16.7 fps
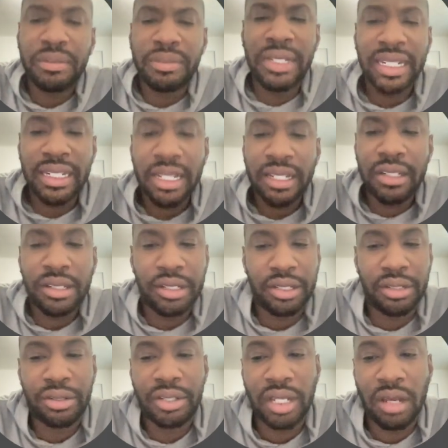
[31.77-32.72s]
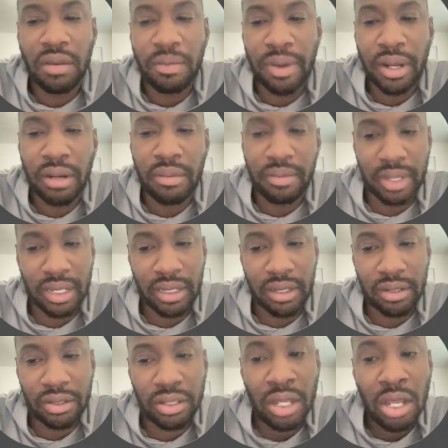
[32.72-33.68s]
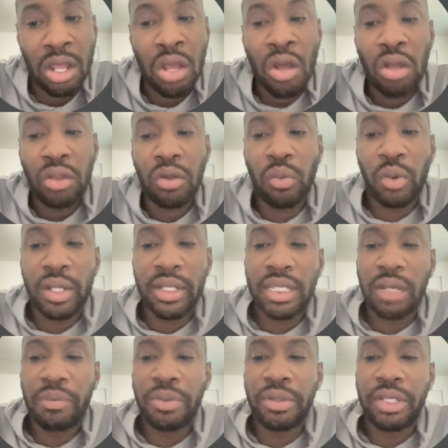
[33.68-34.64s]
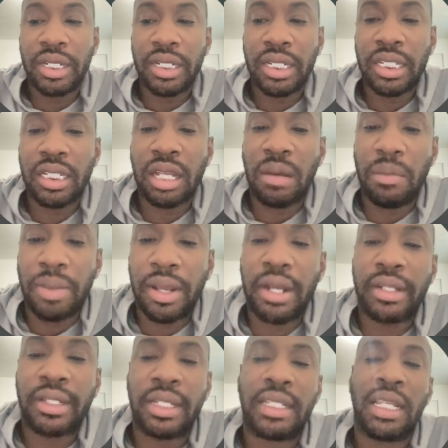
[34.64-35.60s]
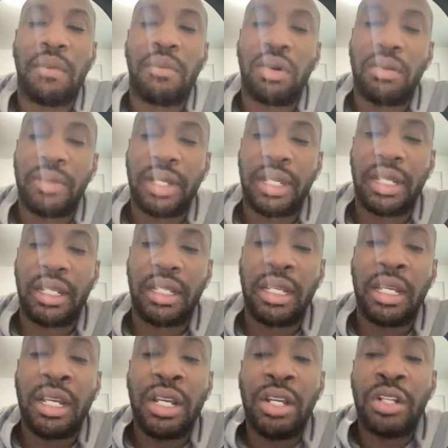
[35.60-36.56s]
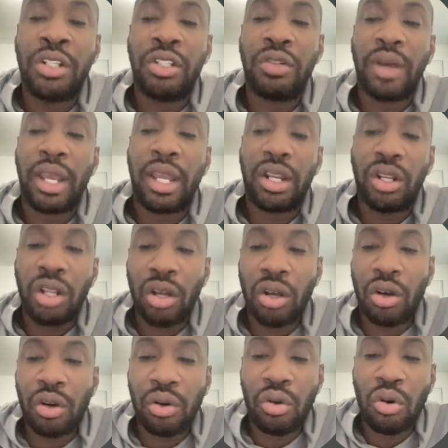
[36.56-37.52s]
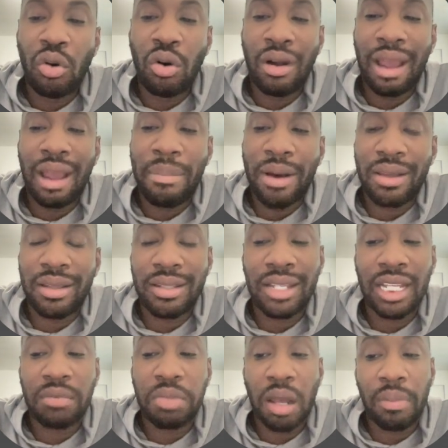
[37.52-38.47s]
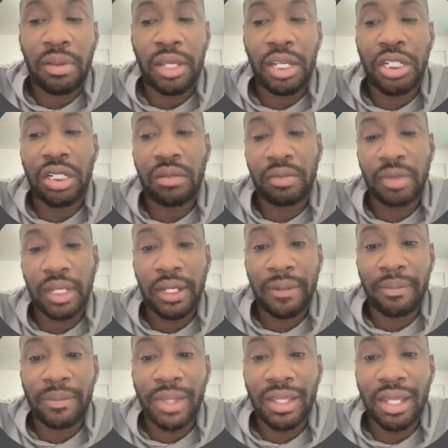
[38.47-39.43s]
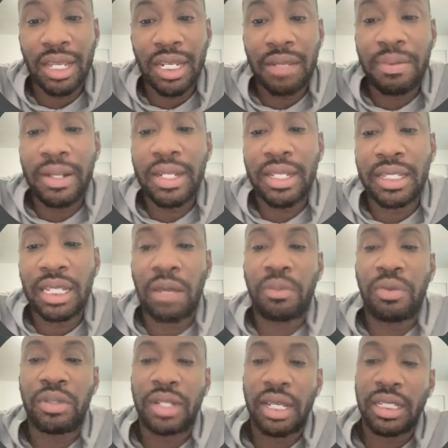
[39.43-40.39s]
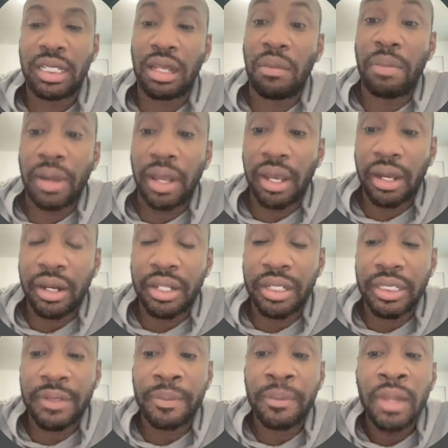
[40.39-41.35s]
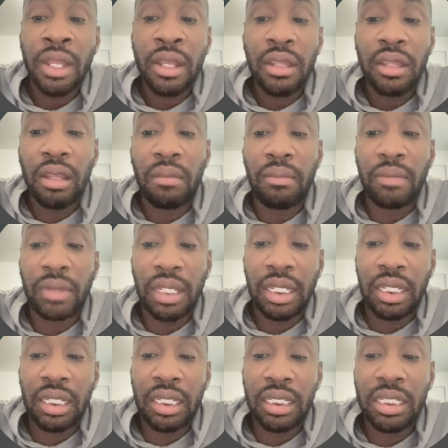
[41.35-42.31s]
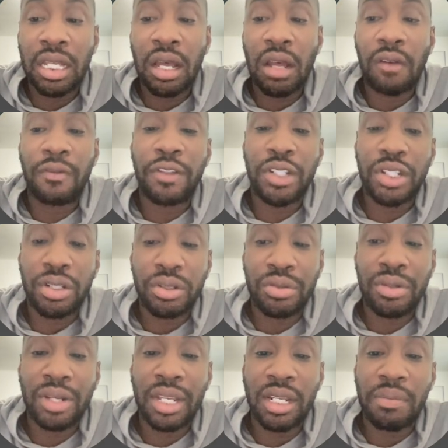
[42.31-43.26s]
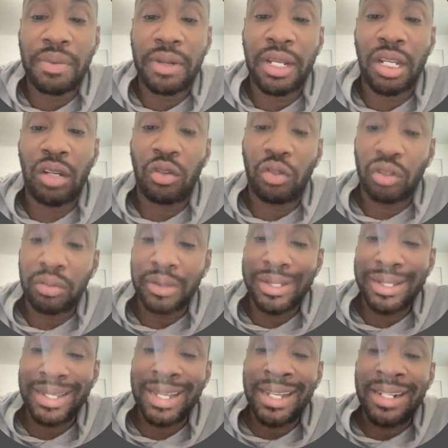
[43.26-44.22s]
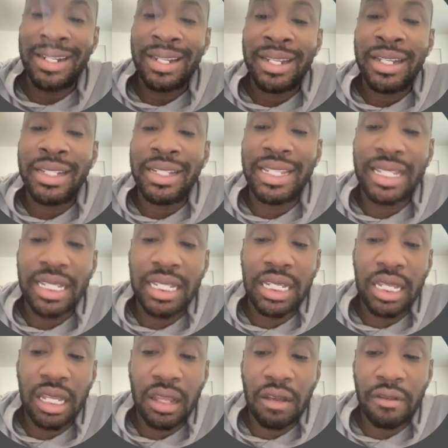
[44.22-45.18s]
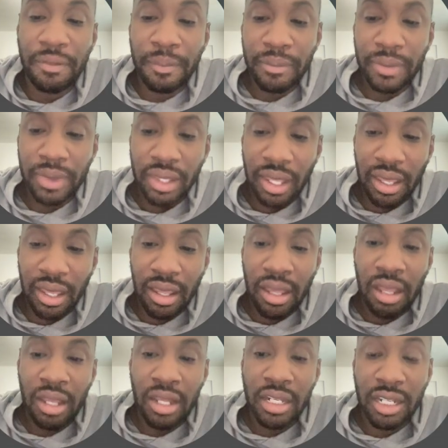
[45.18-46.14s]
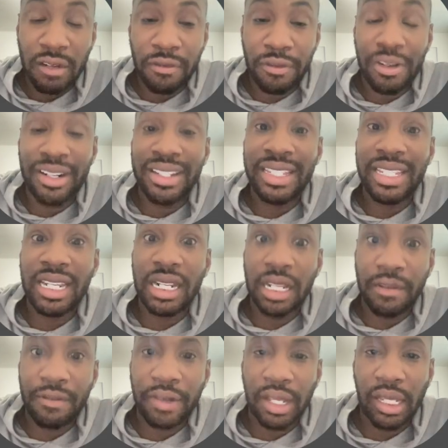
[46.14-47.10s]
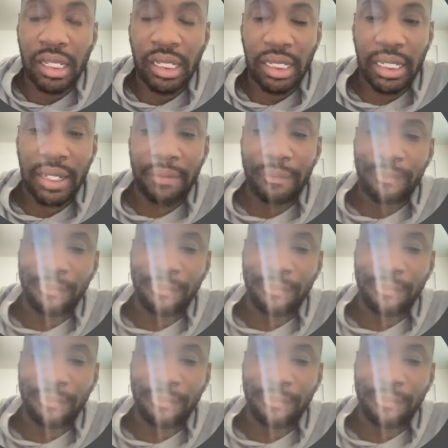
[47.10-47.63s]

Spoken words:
T-tests are used to compare means. The one sample t-test compares a sample mean to a known or hypothesized population mean. The independent sample test compares the means of two independent groups to see if they differ significantly.